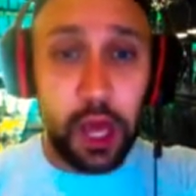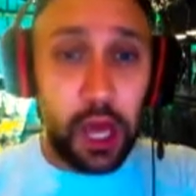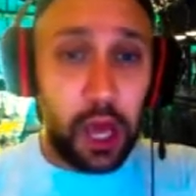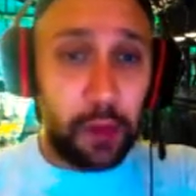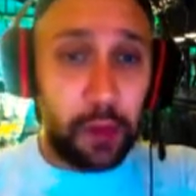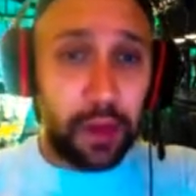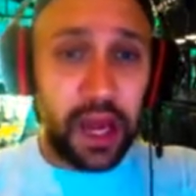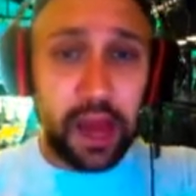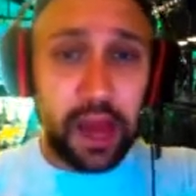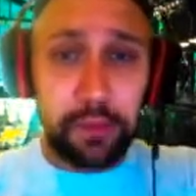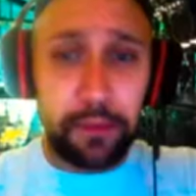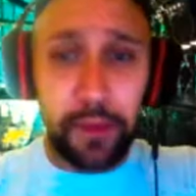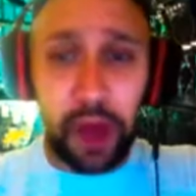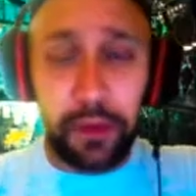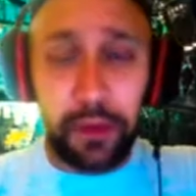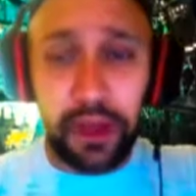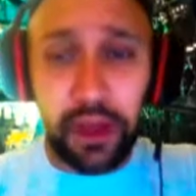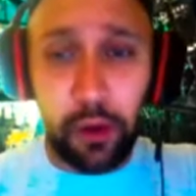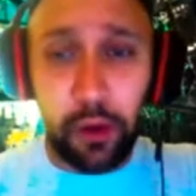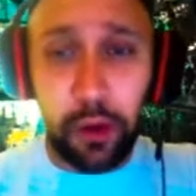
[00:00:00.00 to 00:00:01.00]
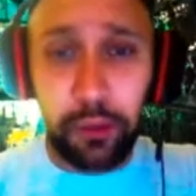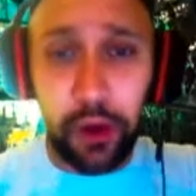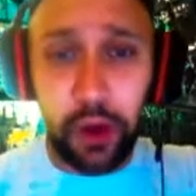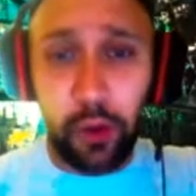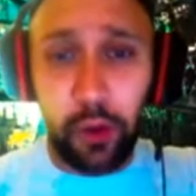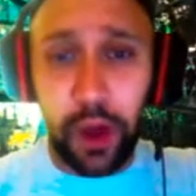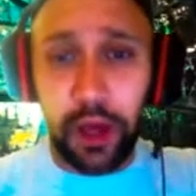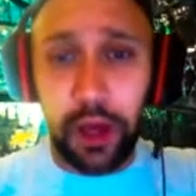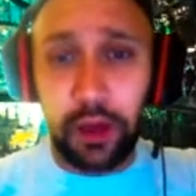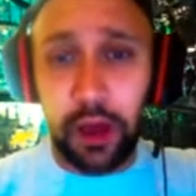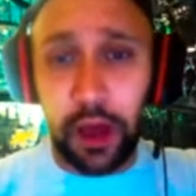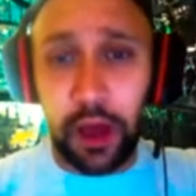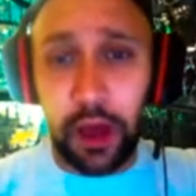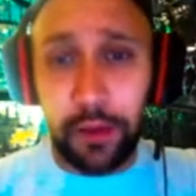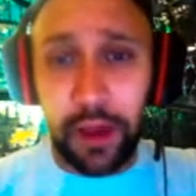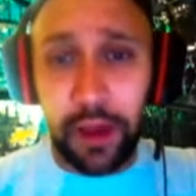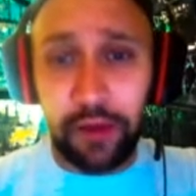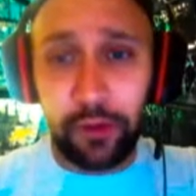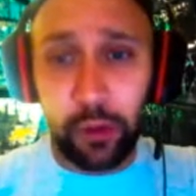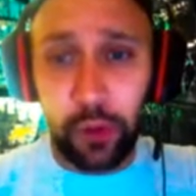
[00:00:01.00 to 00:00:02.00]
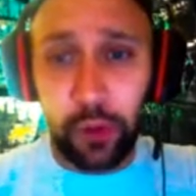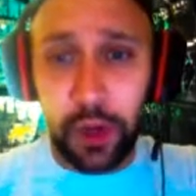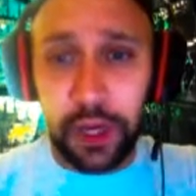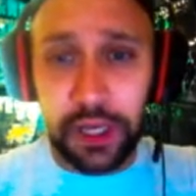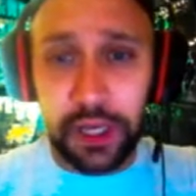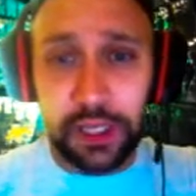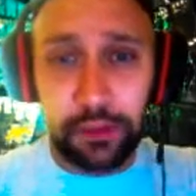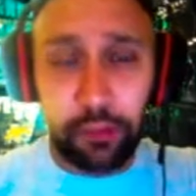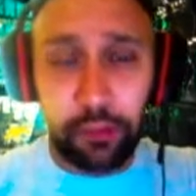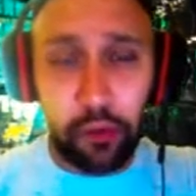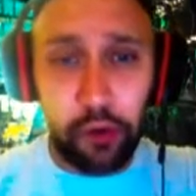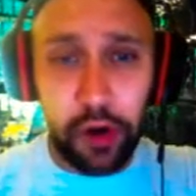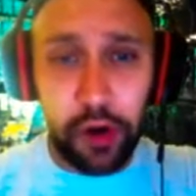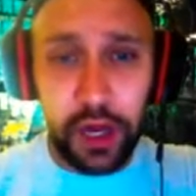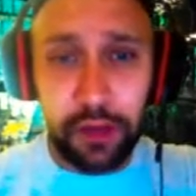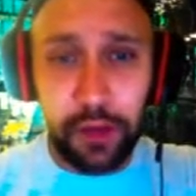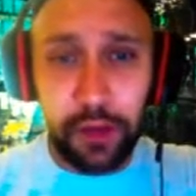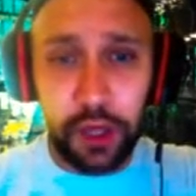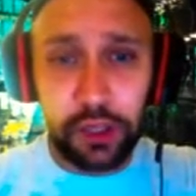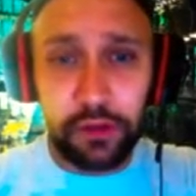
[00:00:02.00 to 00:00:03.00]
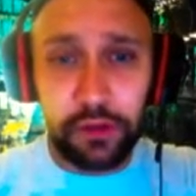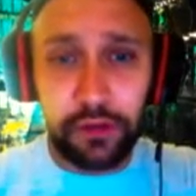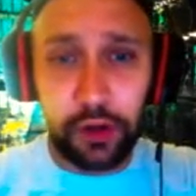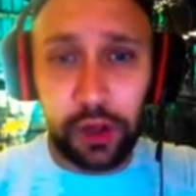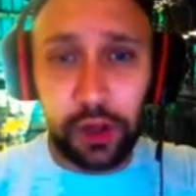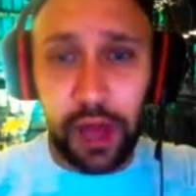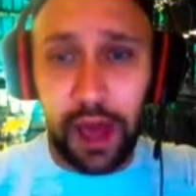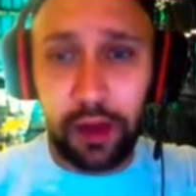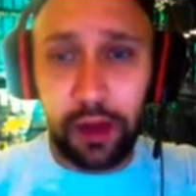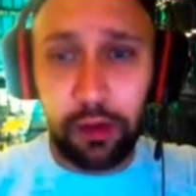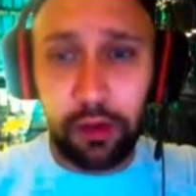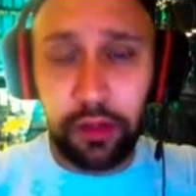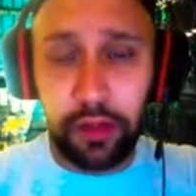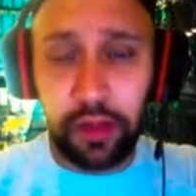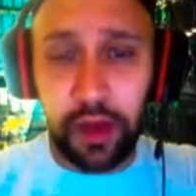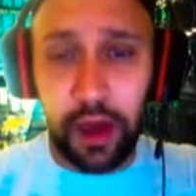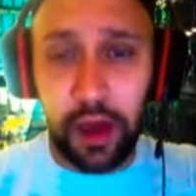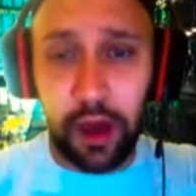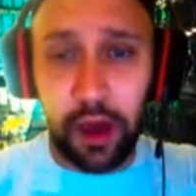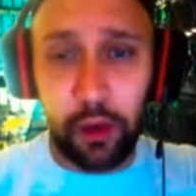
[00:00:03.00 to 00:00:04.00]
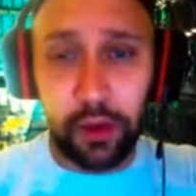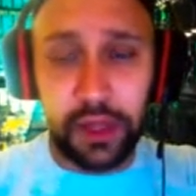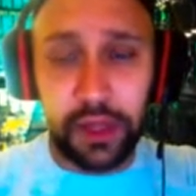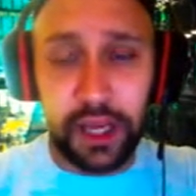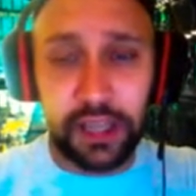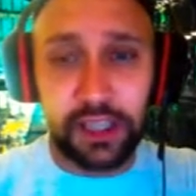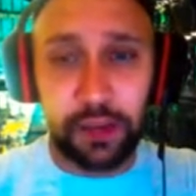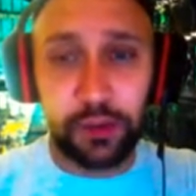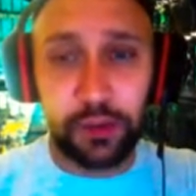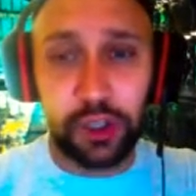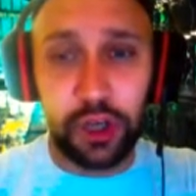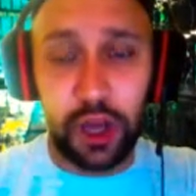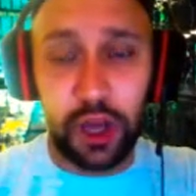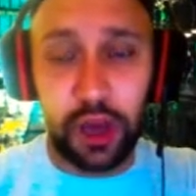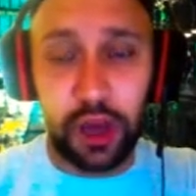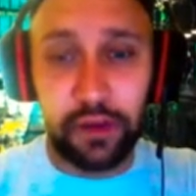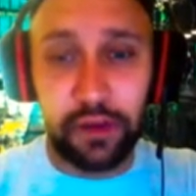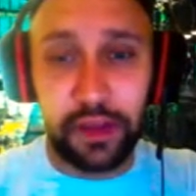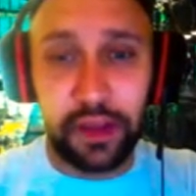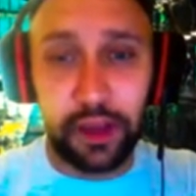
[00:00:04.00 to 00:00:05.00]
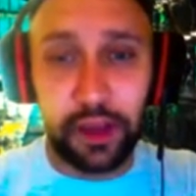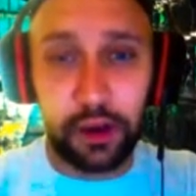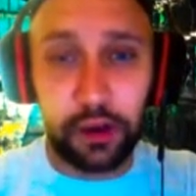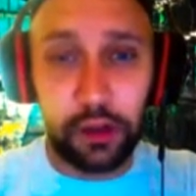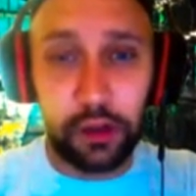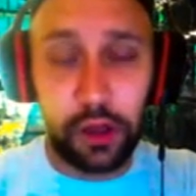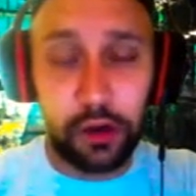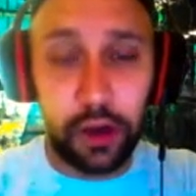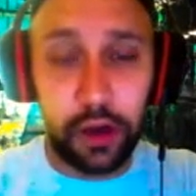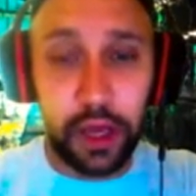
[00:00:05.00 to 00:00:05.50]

But yeah, I mean, that went pretty well. Everyone is pretty much full health, with the exception of, I think, Cloak and